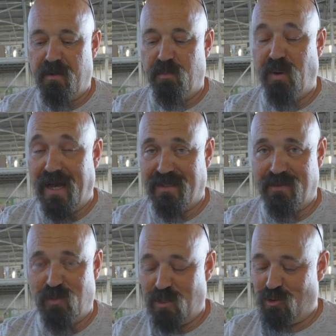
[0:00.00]
But
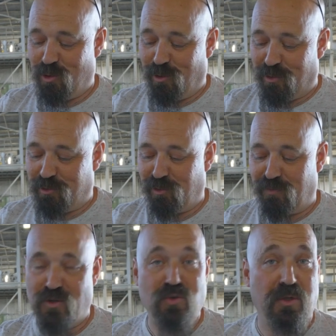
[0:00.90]
when you drill through, if
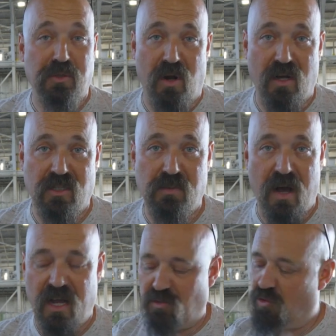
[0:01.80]
you drill in the wrong
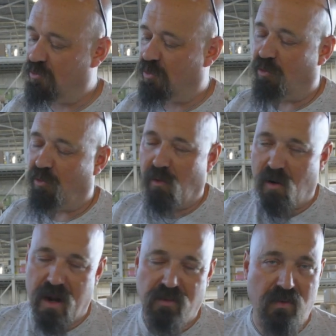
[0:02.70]
spot, you drill
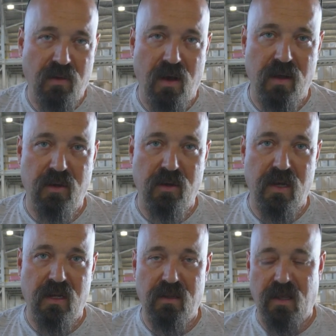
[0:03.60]
right through the
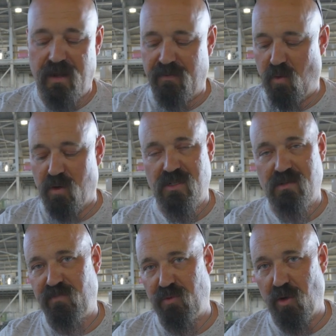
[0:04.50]
conduit and of course
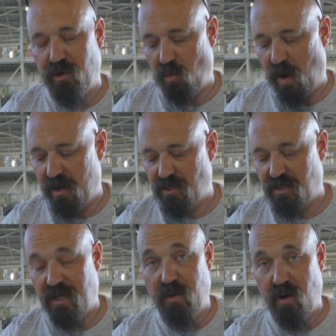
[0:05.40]
through all your wires,
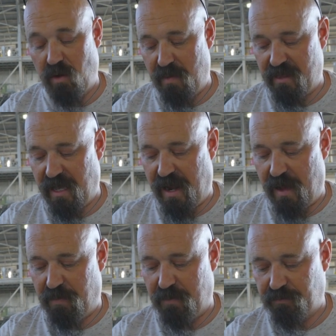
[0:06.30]
and we don't want to make that
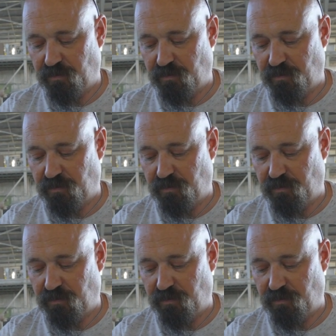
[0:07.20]
happen.